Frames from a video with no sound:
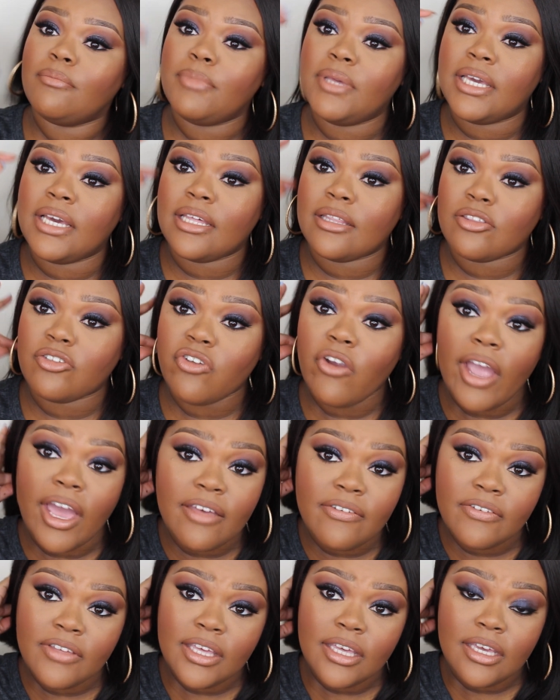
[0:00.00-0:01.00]
Because
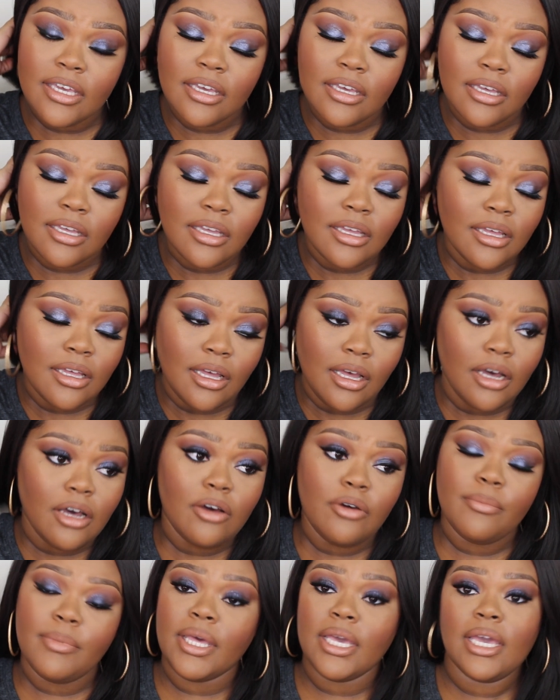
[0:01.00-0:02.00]
traffic,
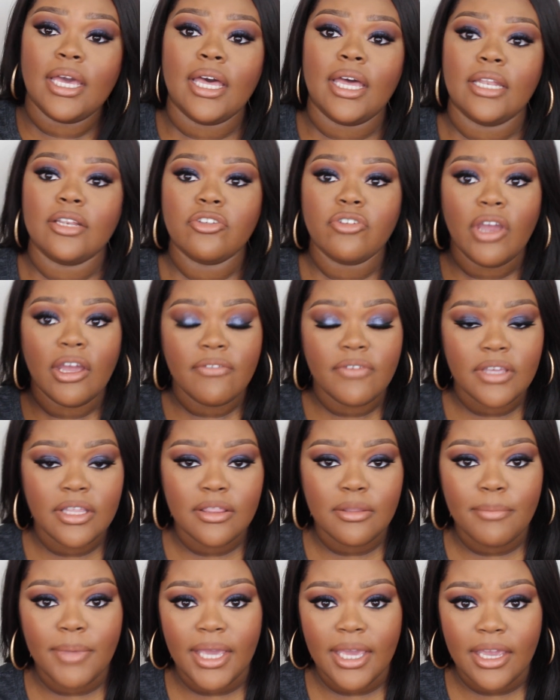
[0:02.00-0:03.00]
oh my god, traffic
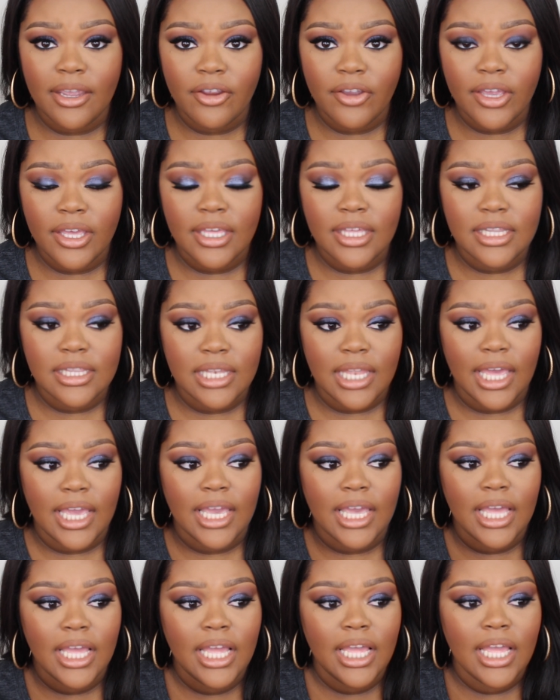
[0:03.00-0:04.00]
in the Bay Area is
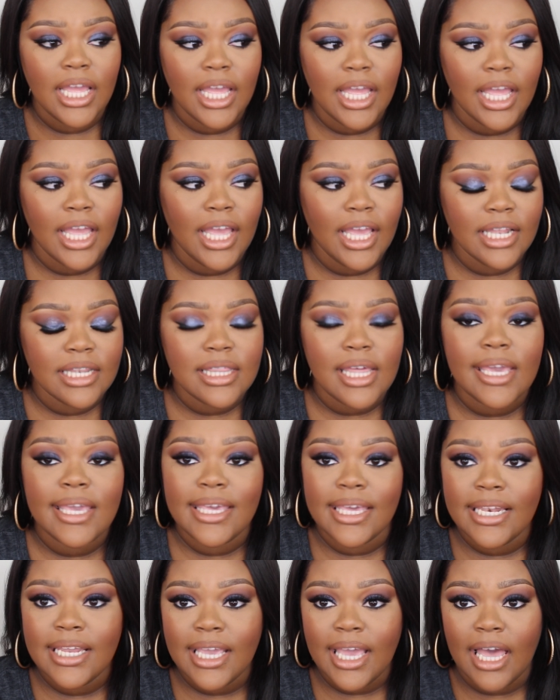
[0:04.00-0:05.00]
like, it's
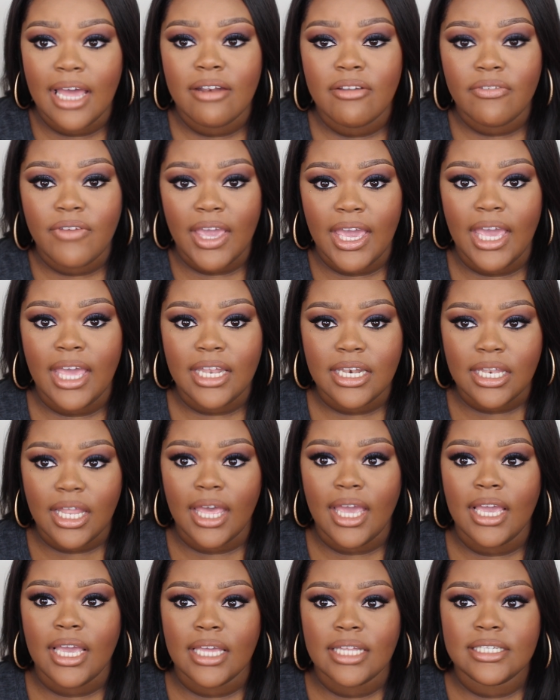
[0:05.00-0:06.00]
like getting out of hand.
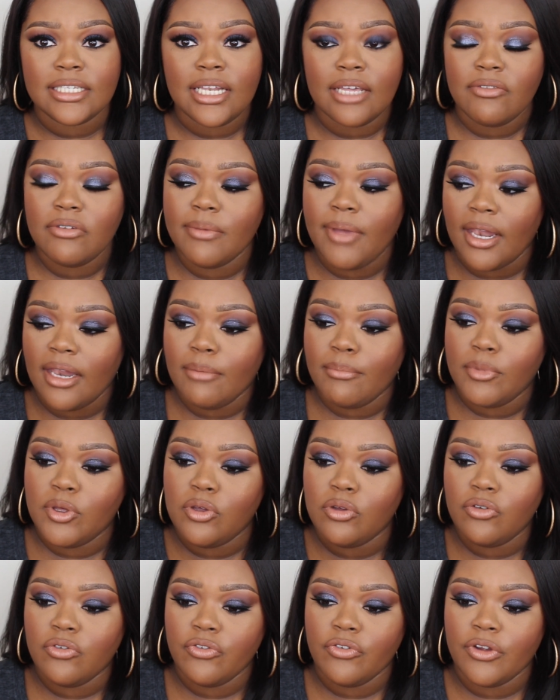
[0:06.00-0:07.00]
Like, did everybody
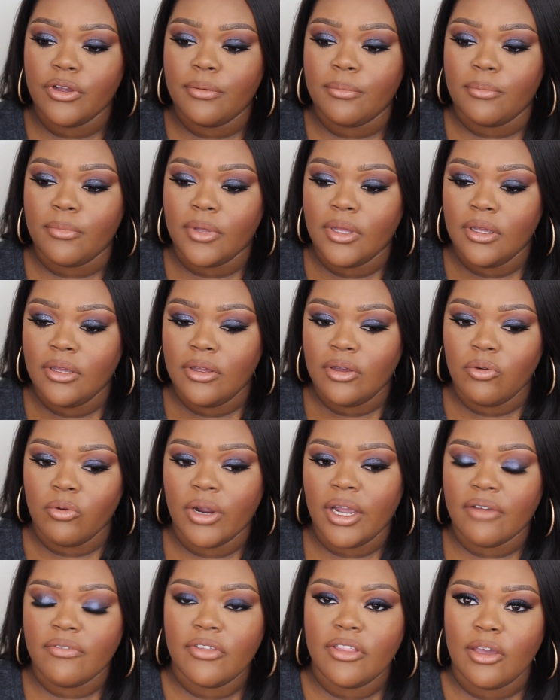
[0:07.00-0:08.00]
move from
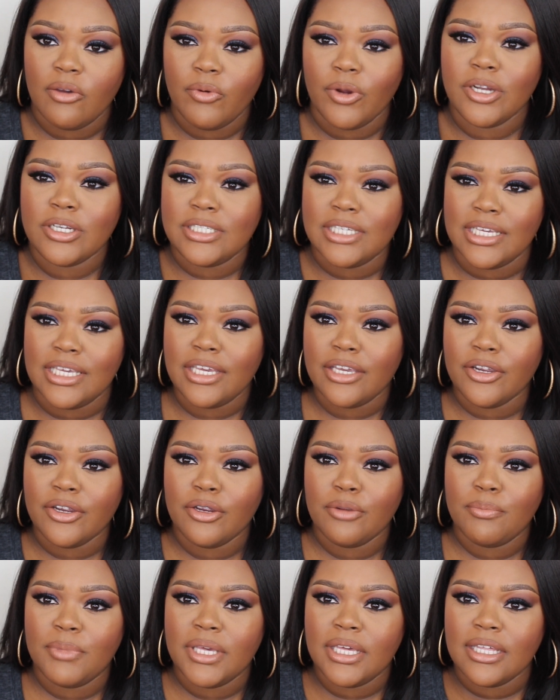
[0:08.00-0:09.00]
wherever they were to
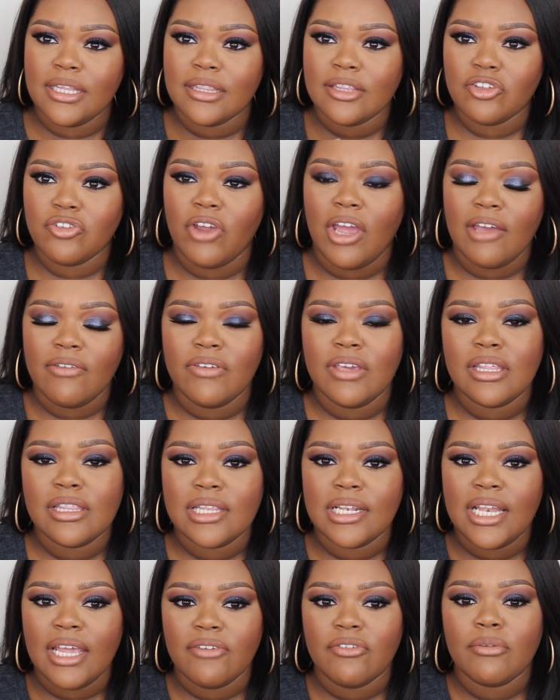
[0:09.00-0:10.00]
here because the traffic
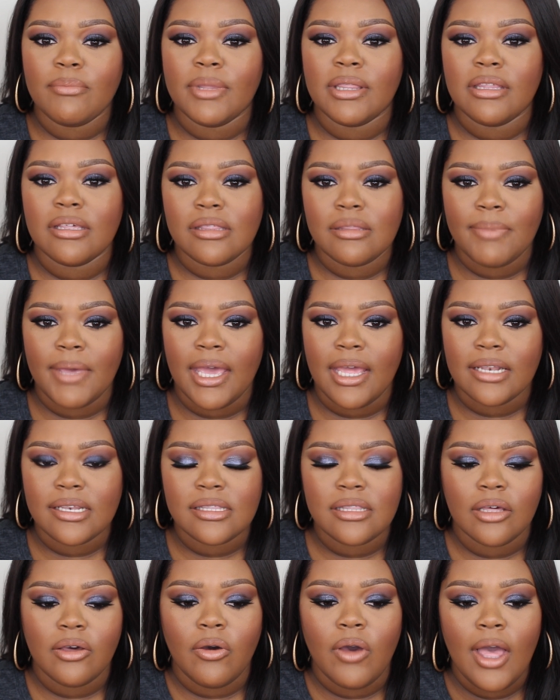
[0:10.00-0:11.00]
has never been this bad.
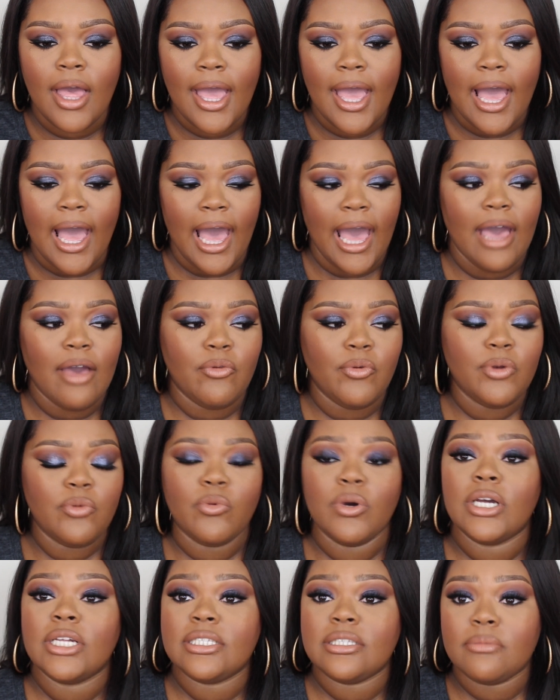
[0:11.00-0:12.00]
So I would
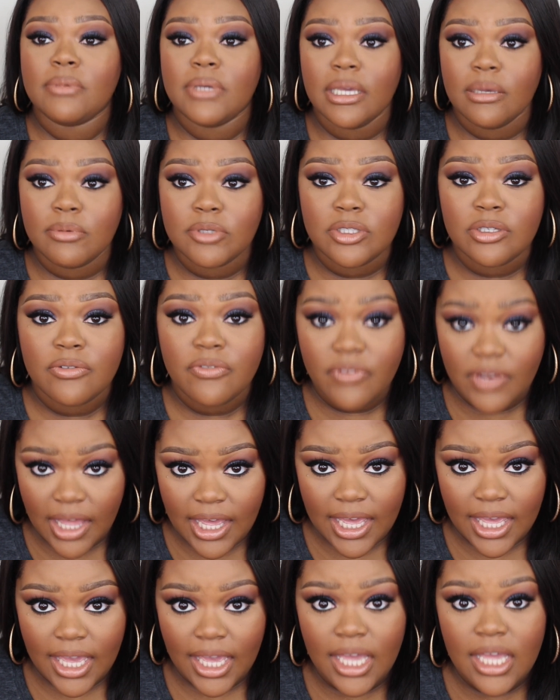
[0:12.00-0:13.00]
want to be able to
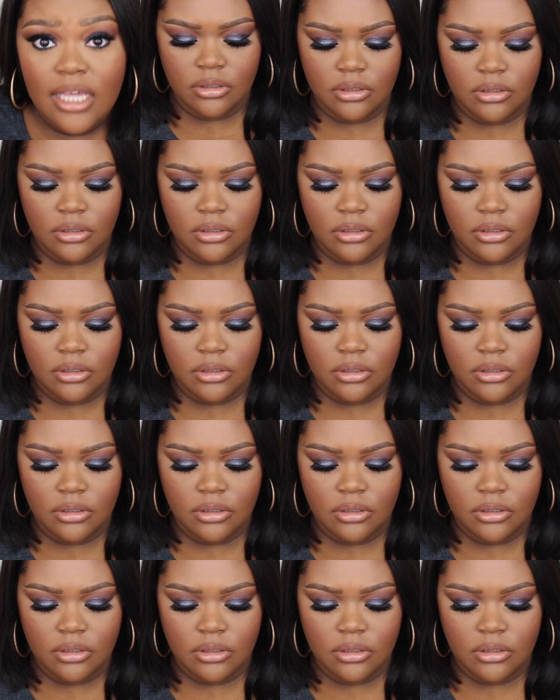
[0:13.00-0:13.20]
fly.